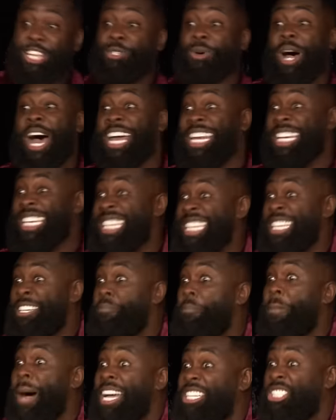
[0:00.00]
So I need
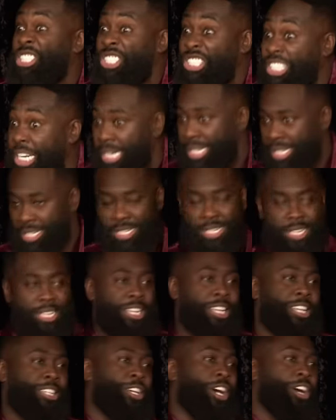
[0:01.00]
my shit.
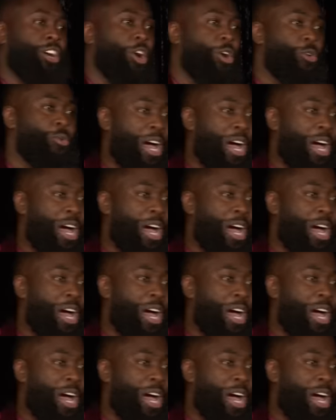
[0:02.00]
So I go